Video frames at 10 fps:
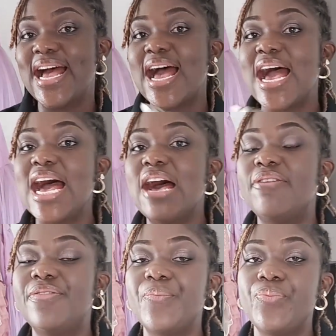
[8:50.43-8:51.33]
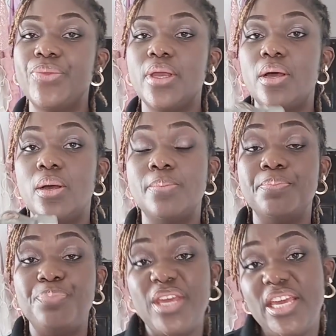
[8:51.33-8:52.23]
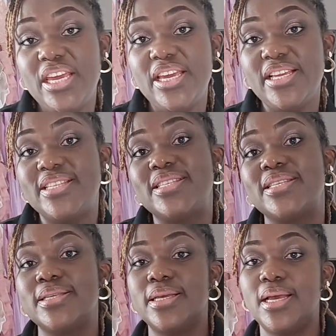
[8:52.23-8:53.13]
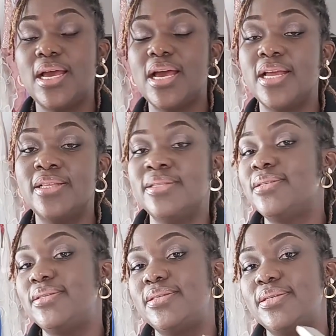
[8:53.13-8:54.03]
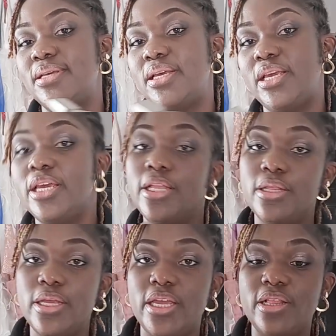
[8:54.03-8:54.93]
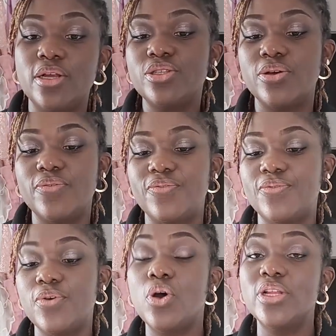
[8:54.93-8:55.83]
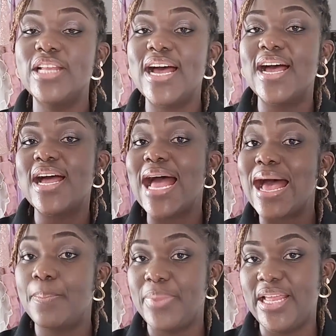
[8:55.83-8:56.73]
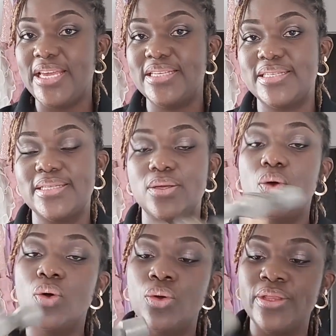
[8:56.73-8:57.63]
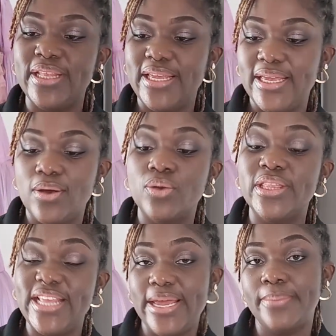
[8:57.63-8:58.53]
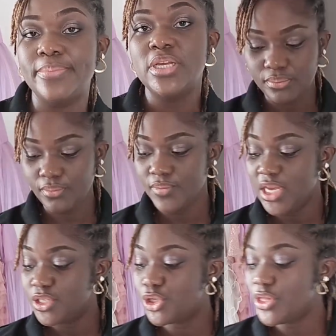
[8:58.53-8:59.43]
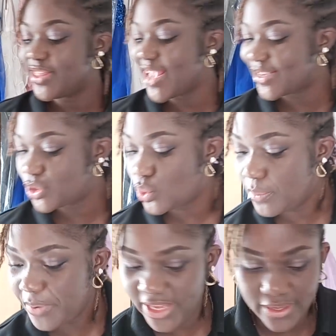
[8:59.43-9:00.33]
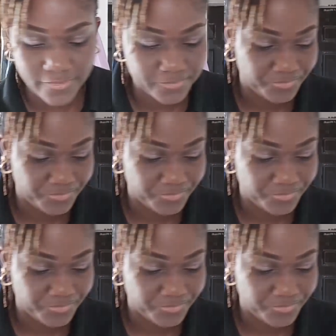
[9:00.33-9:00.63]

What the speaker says: have beads and a lot of other appliques on them. So next will be